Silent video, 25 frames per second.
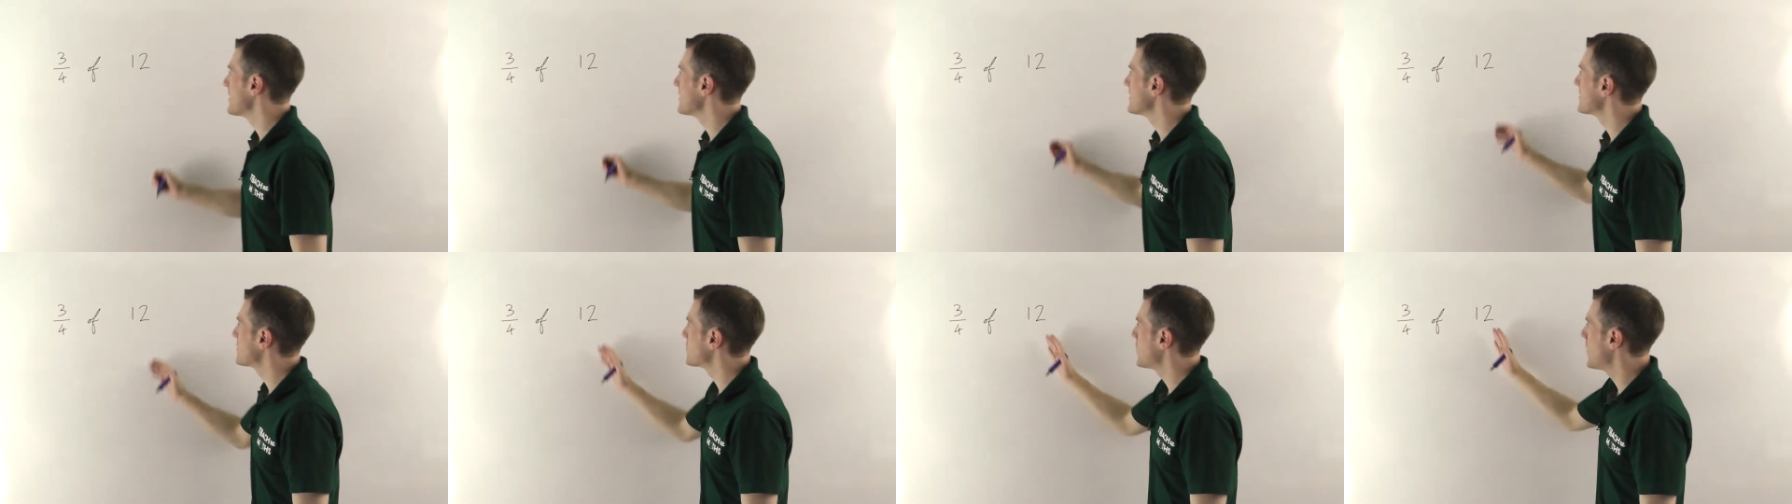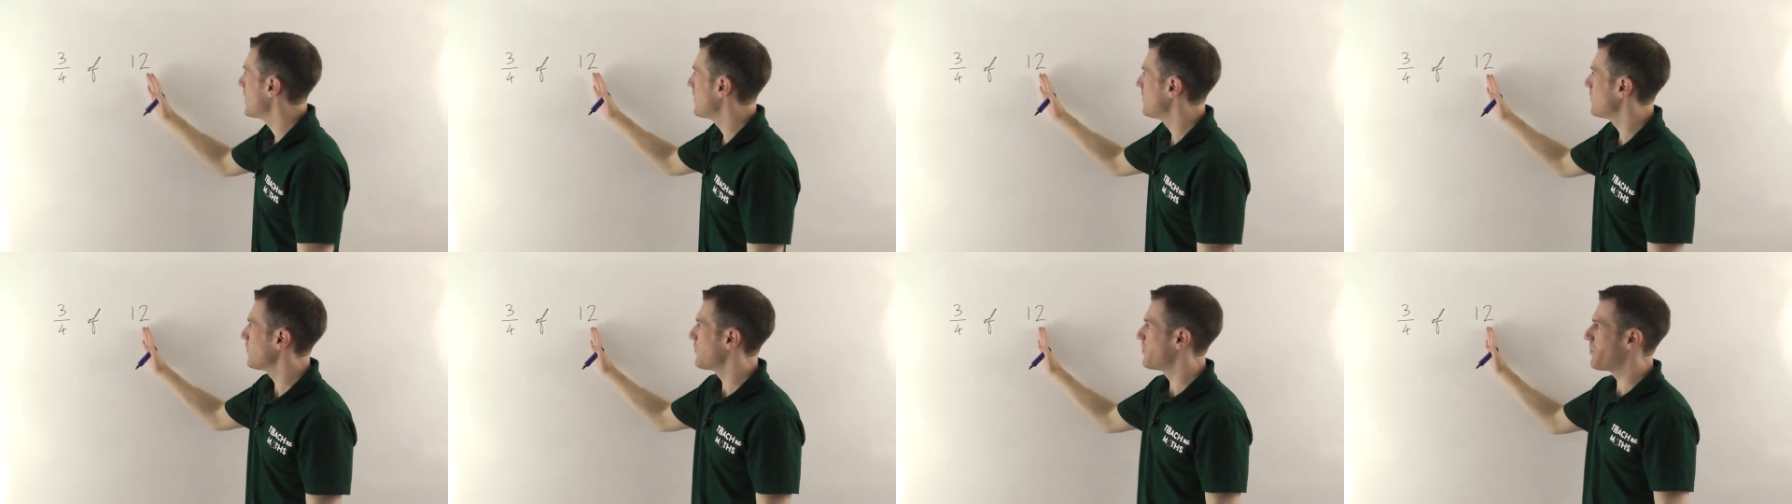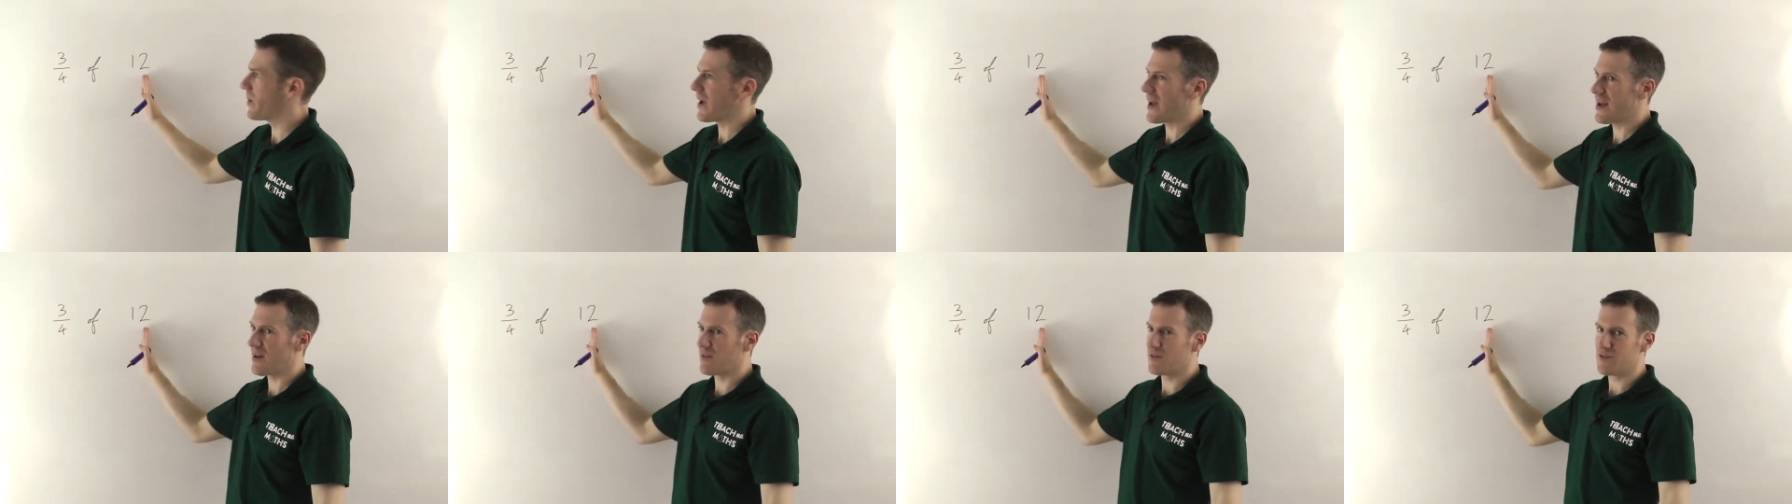it's 12
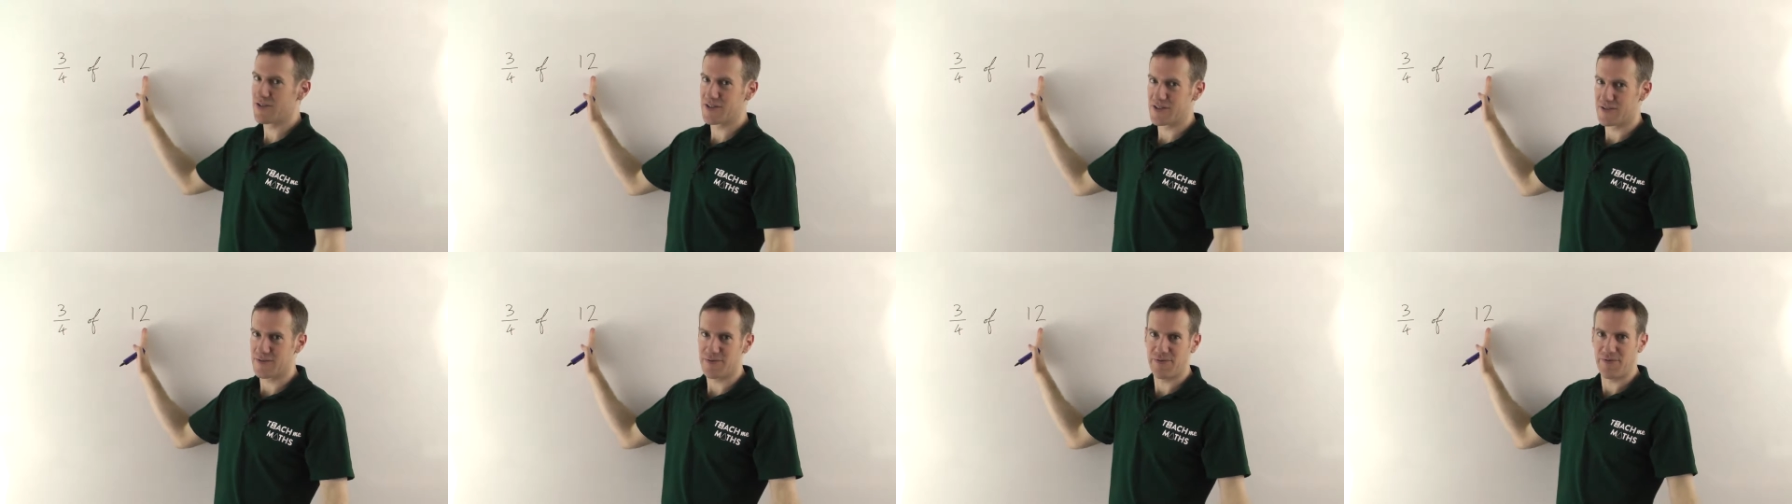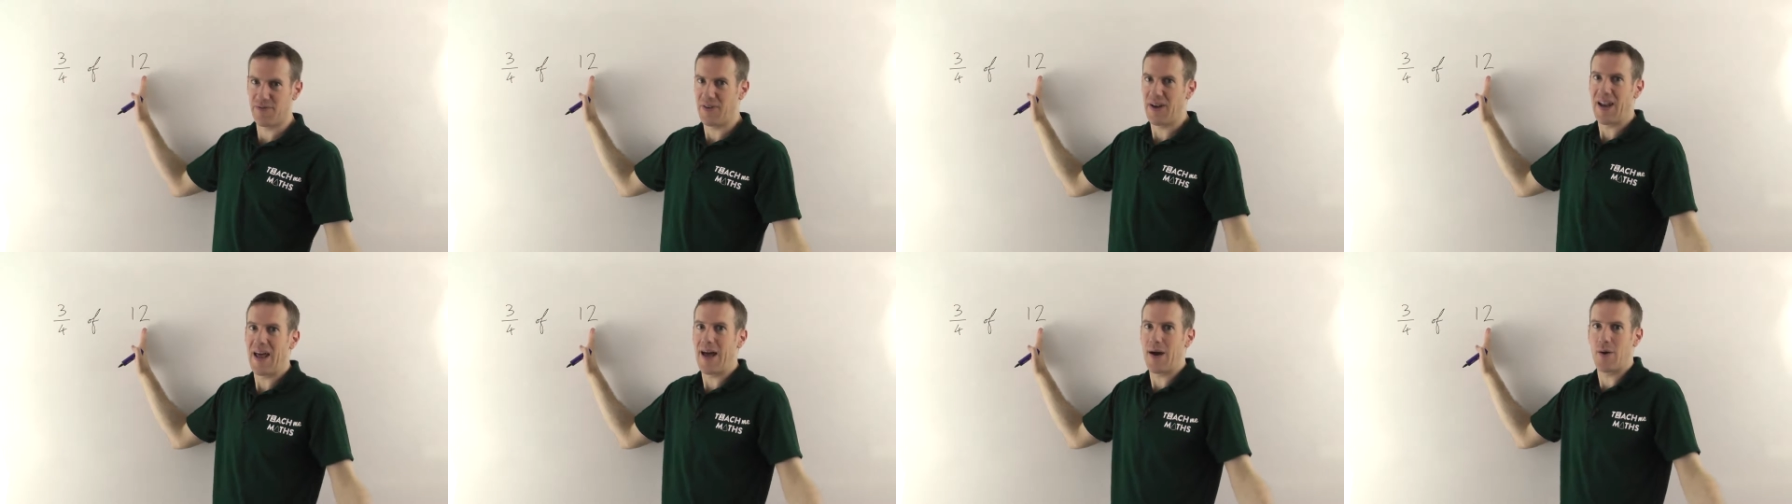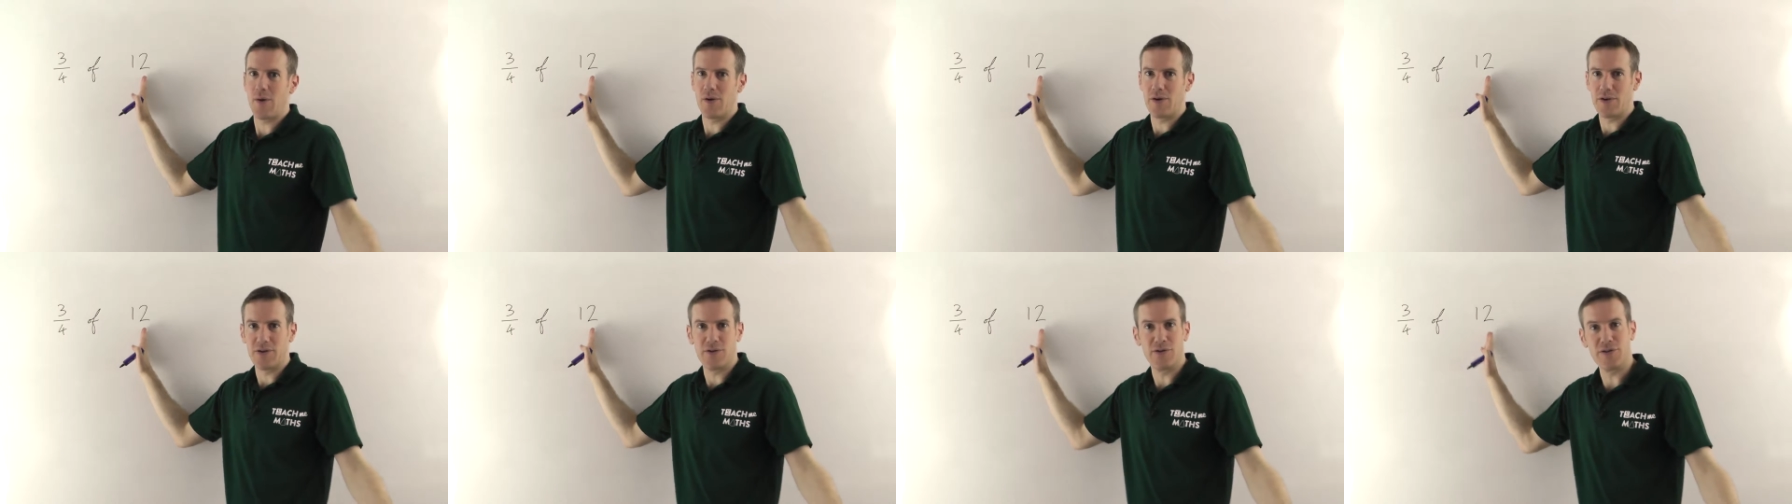pounds of
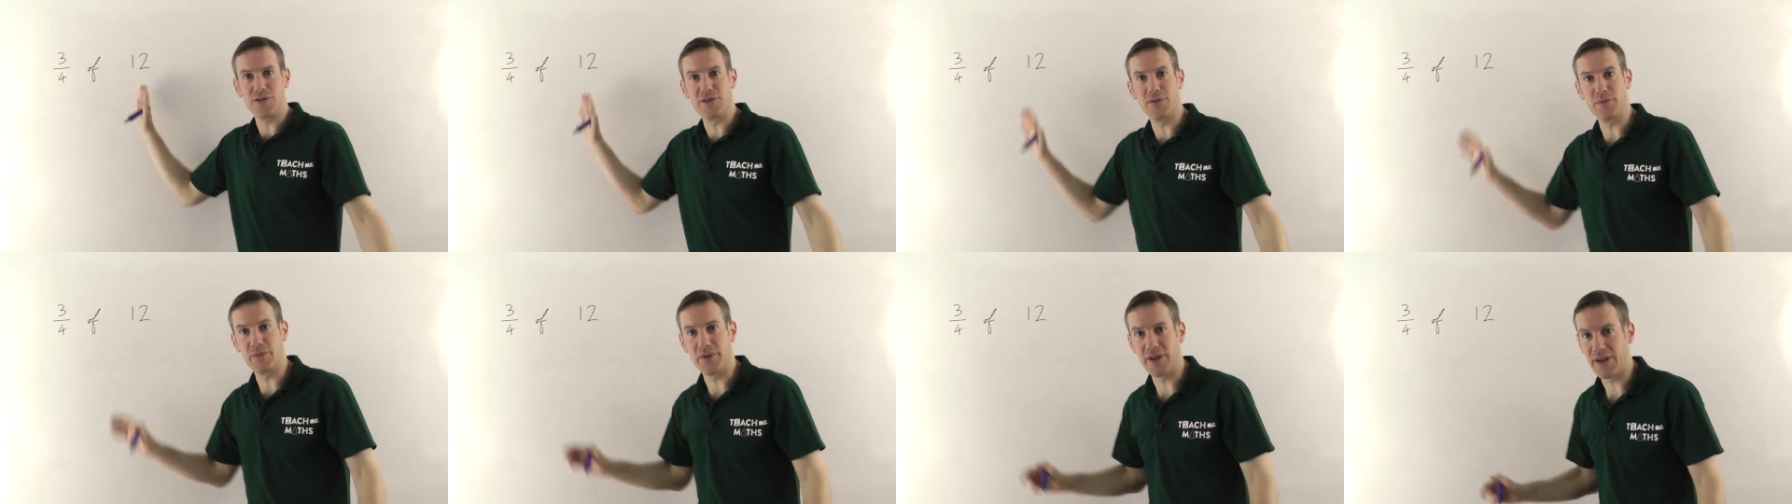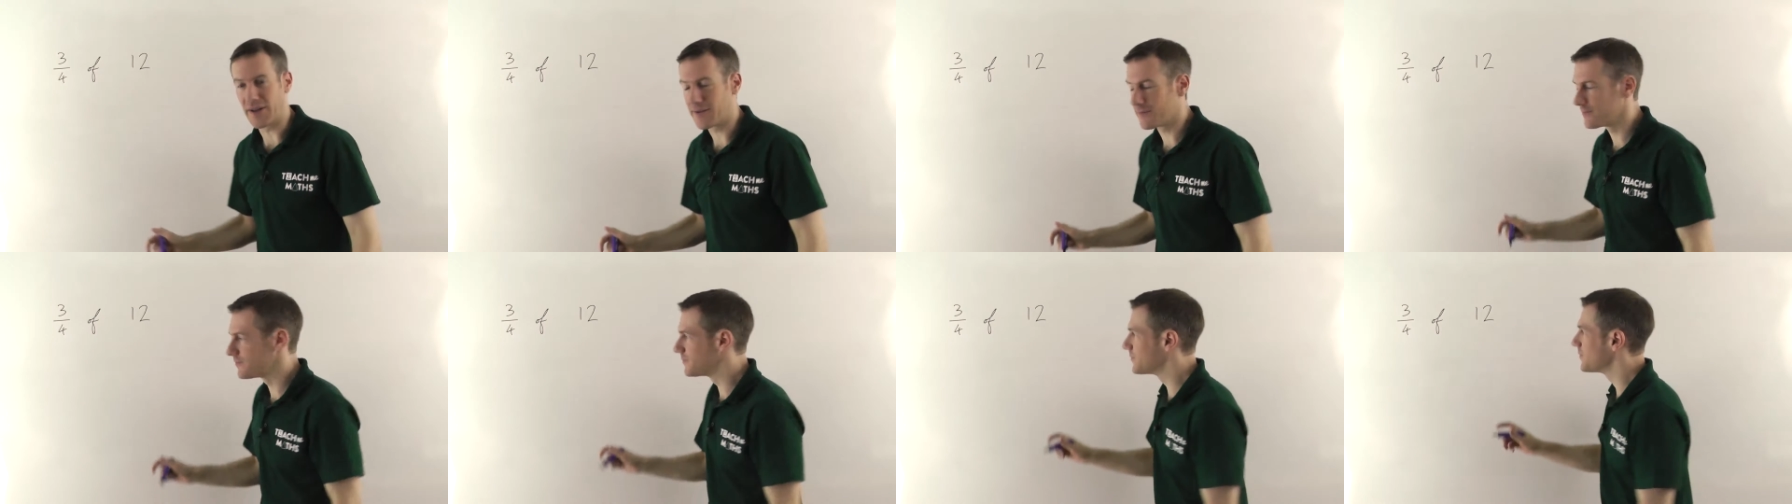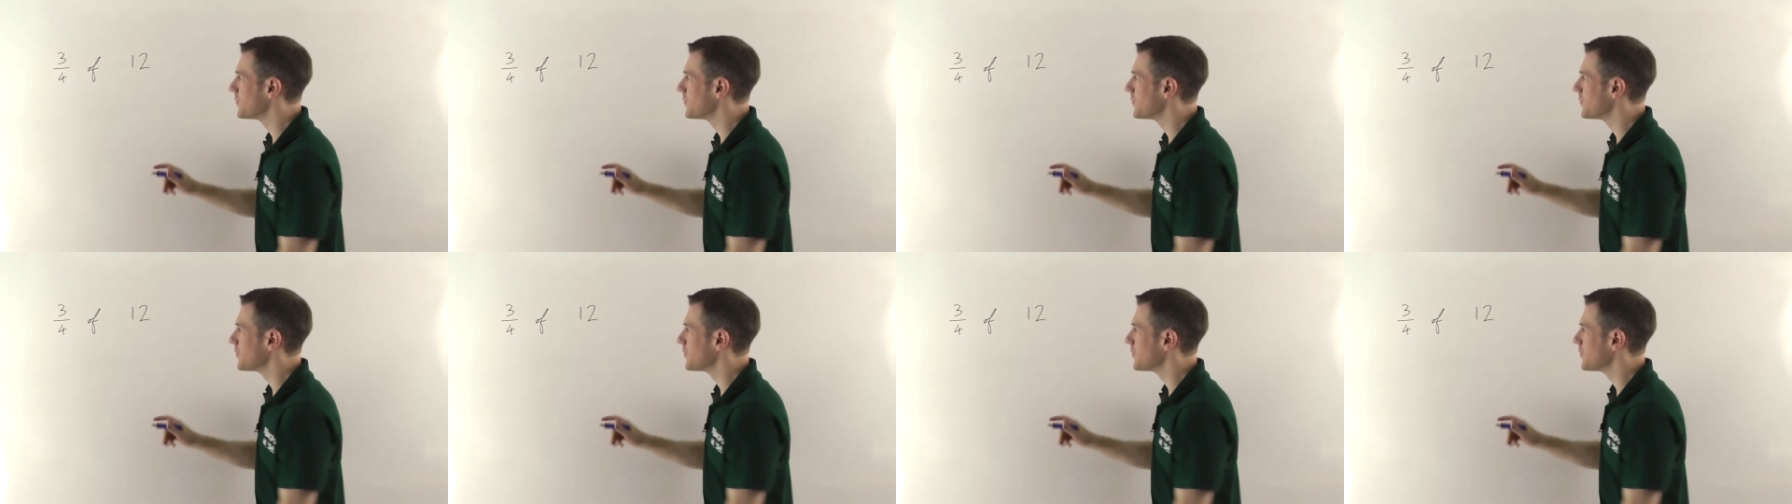flour or something,